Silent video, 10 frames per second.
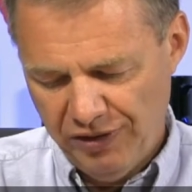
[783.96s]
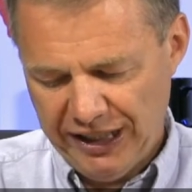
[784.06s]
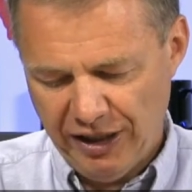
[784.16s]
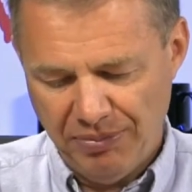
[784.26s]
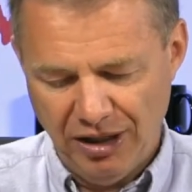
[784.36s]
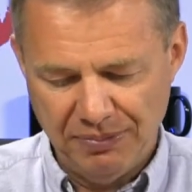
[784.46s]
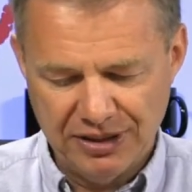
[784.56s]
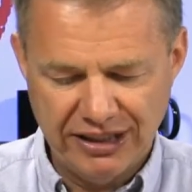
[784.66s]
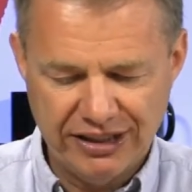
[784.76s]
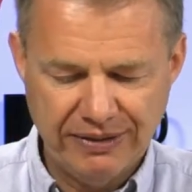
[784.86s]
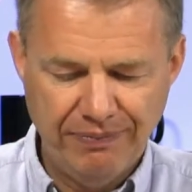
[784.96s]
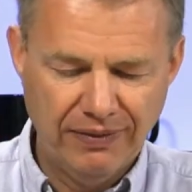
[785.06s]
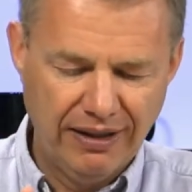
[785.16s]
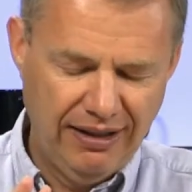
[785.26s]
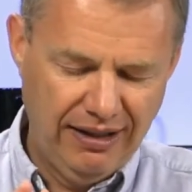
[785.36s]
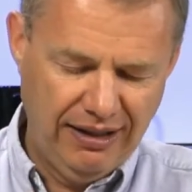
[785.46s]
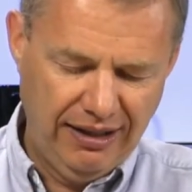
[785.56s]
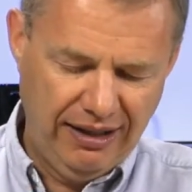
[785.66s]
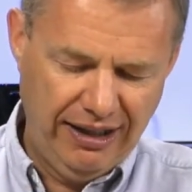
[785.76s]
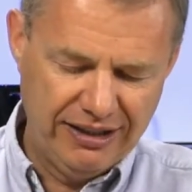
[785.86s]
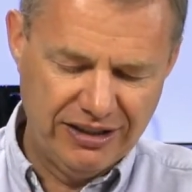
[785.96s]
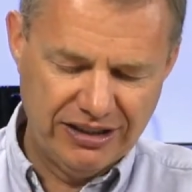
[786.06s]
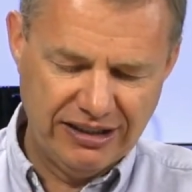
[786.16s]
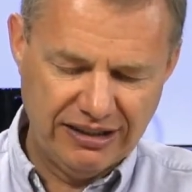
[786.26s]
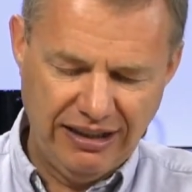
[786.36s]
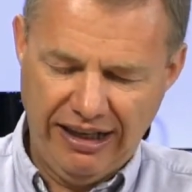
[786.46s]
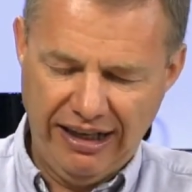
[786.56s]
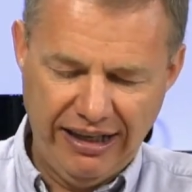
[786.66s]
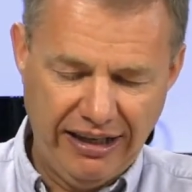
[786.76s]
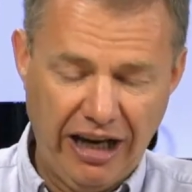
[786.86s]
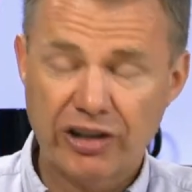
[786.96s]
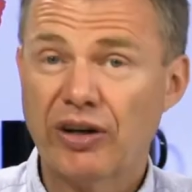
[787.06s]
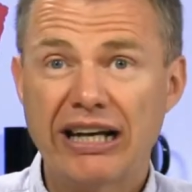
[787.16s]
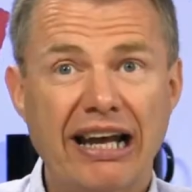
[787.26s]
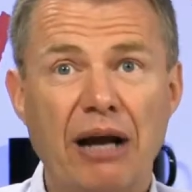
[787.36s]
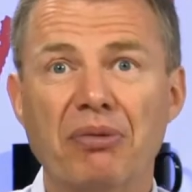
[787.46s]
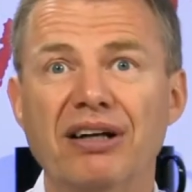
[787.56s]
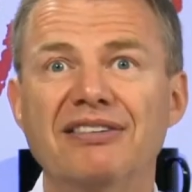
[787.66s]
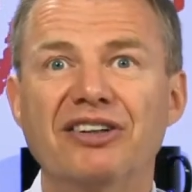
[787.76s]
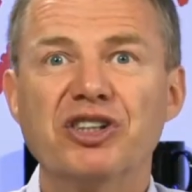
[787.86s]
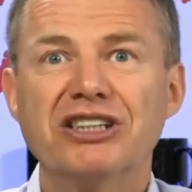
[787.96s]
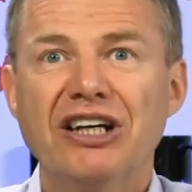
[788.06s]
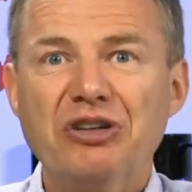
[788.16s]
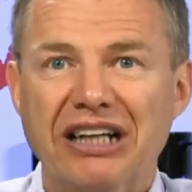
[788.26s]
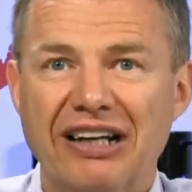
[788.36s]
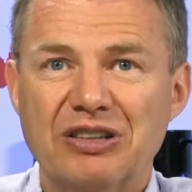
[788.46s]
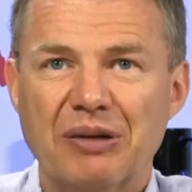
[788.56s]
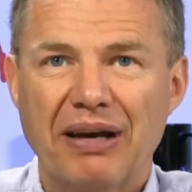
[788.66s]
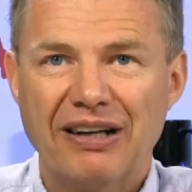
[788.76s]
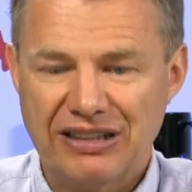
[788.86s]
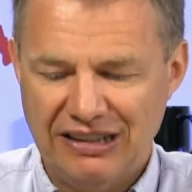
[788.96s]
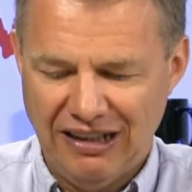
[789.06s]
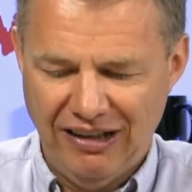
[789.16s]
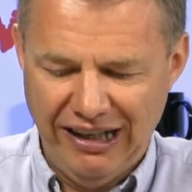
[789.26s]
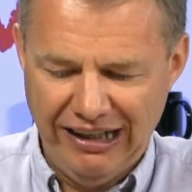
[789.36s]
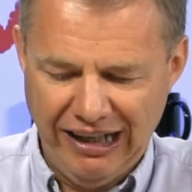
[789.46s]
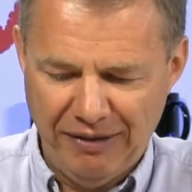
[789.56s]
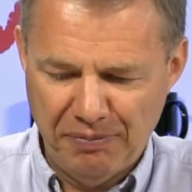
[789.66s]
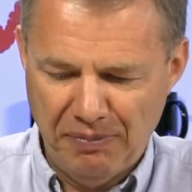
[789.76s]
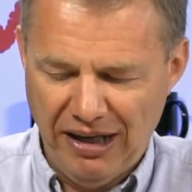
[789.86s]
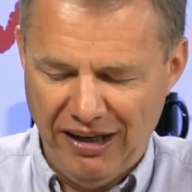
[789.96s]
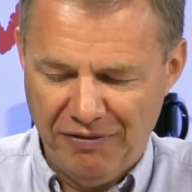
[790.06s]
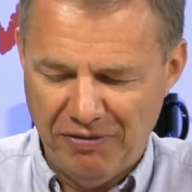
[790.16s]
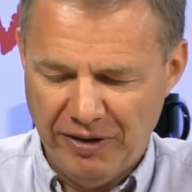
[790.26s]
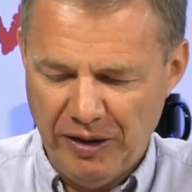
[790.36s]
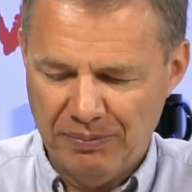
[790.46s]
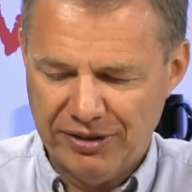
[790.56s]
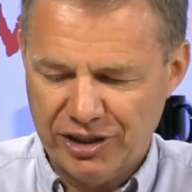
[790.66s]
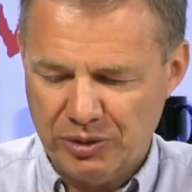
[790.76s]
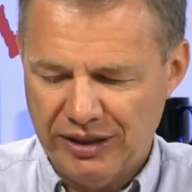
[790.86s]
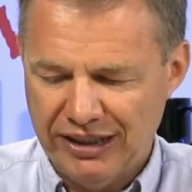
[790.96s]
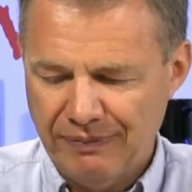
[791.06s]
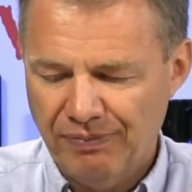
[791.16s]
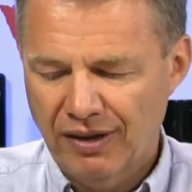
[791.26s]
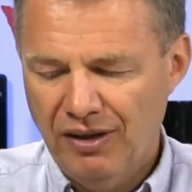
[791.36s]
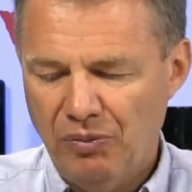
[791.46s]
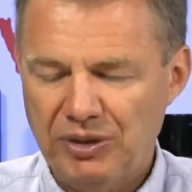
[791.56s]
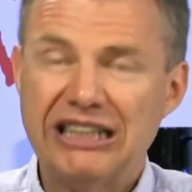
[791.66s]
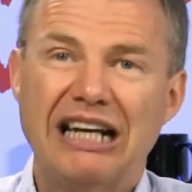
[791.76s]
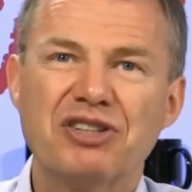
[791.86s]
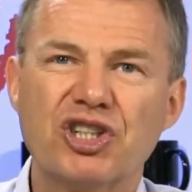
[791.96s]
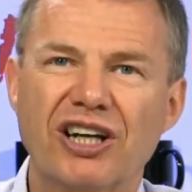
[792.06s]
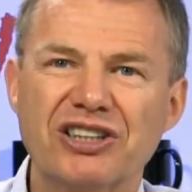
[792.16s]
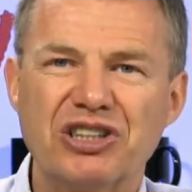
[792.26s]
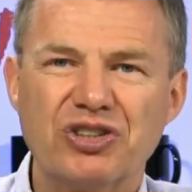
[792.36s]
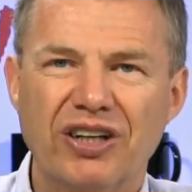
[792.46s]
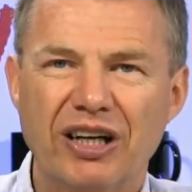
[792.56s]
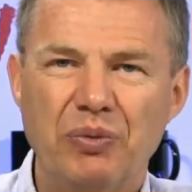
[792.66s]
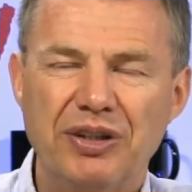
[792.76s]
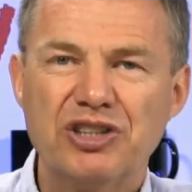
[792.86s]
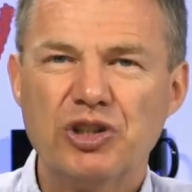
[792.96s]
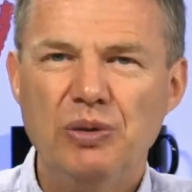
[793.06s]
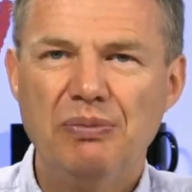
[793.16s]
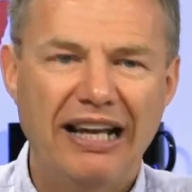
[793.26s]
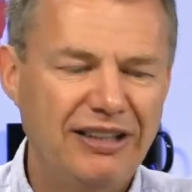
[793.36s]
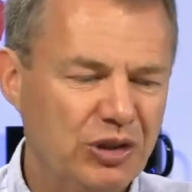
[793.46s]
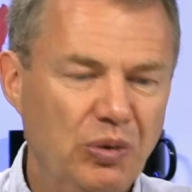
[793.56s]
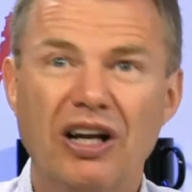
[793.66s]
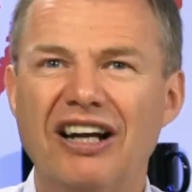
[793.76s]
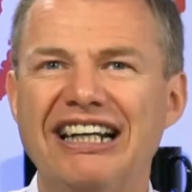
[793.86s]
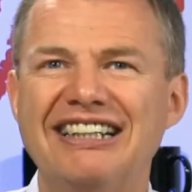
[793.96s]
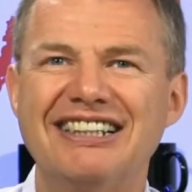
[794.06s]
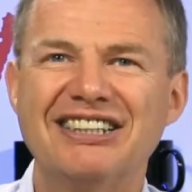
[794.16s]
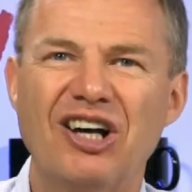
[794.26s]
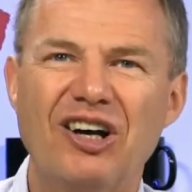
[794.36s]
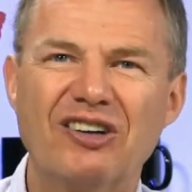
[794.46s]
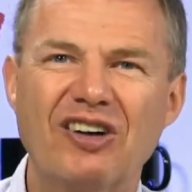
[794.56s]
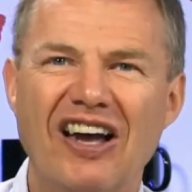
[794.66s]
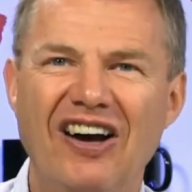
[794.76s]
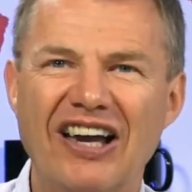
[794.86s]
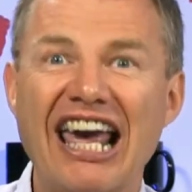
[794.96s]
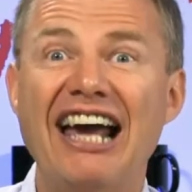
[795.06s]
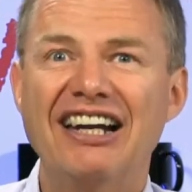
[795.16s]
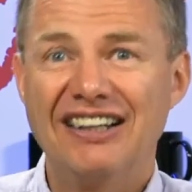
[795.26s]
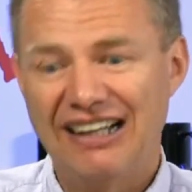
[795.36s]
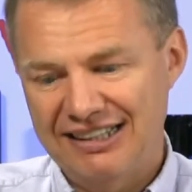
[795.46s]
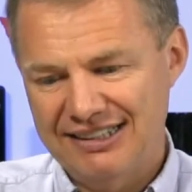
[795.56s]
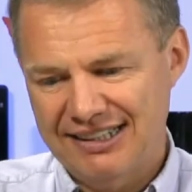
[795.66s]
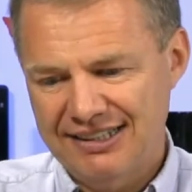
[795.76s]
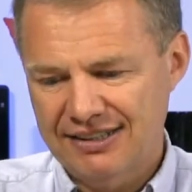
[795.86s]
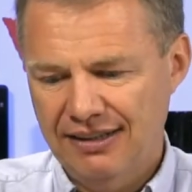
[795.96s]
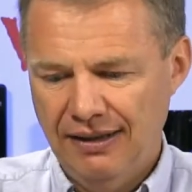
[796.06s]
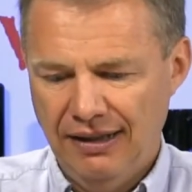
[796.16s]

video purposes. It's a great camera, there is no doubt about it. I'm very impressed with it. We didn't have a chance to try it with a zoom lens. All our lenses are Canon lenses.